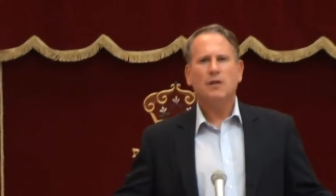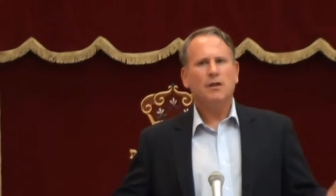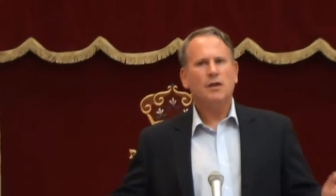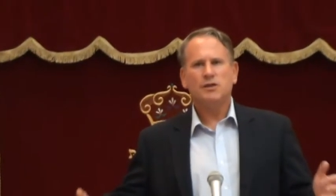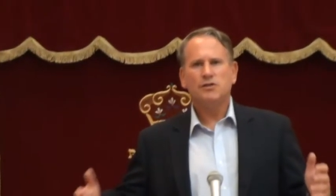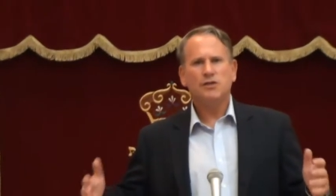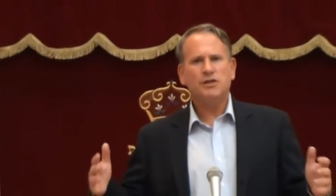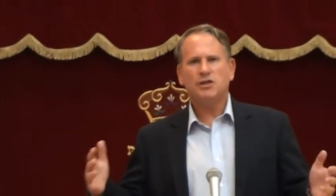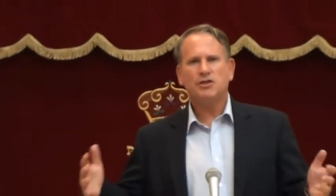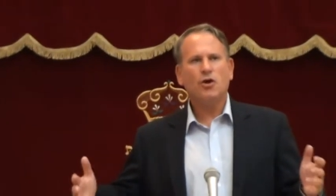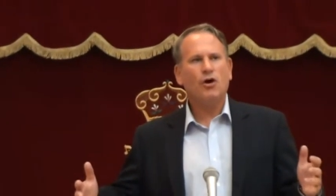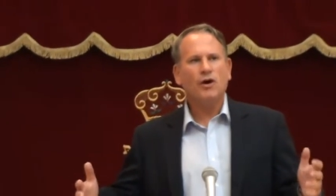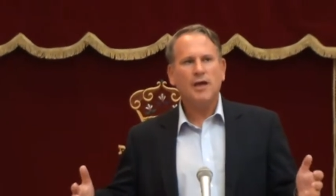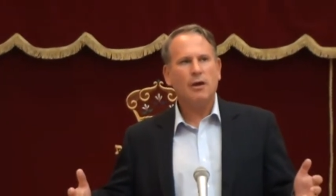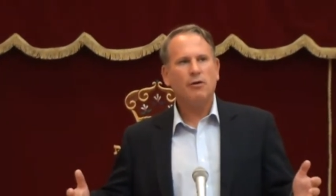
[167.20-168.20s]
This is
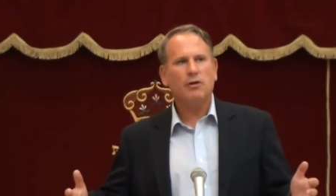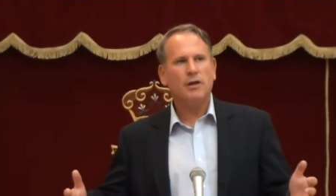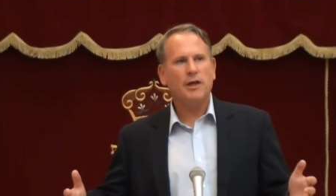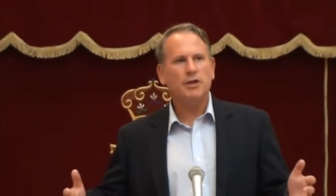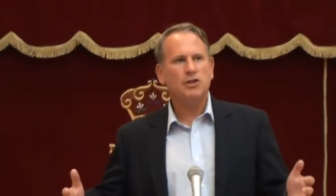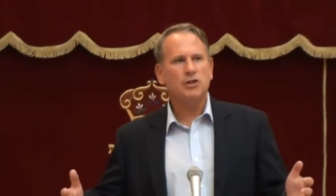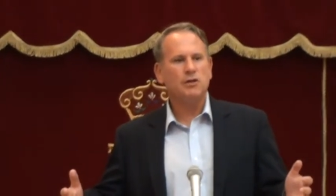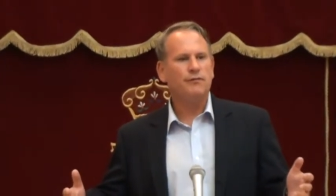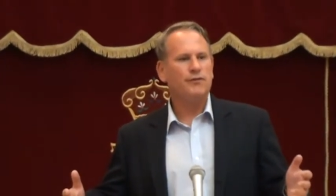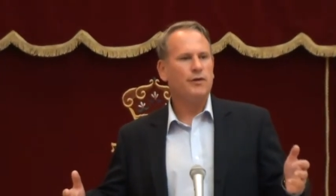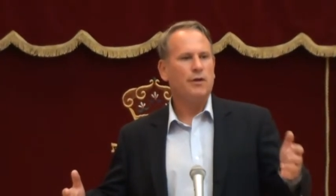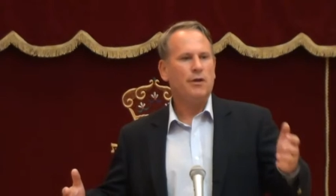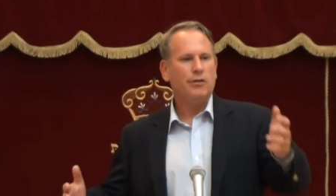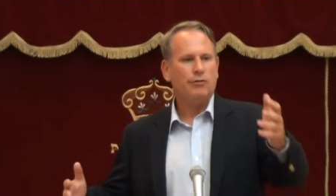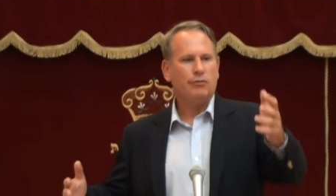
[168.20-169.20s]
not a calculation
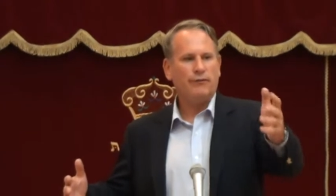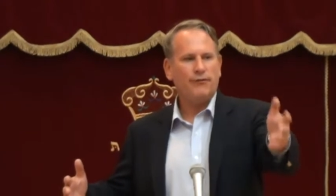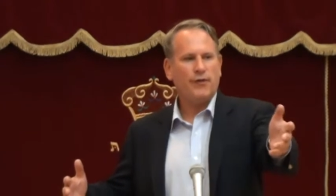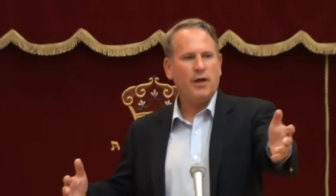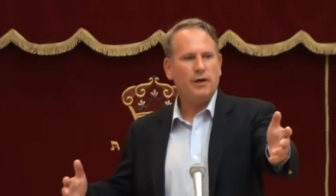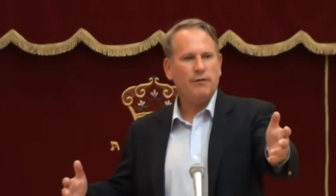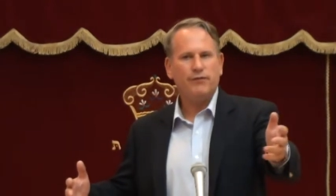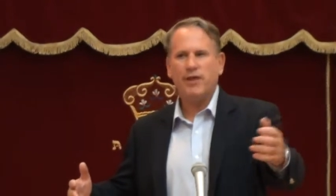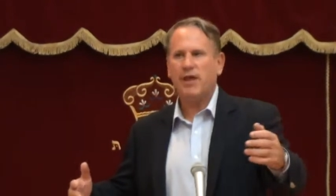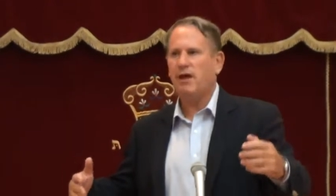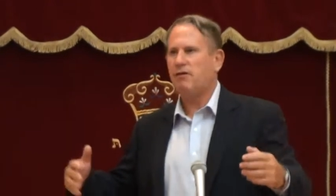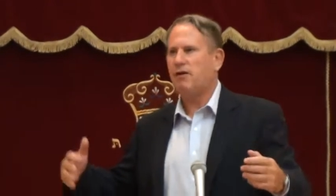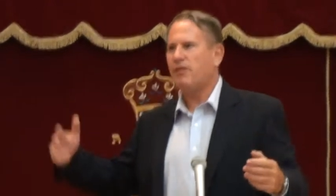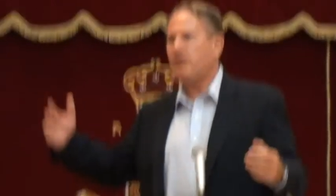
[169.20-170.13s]
of there are 5 there, and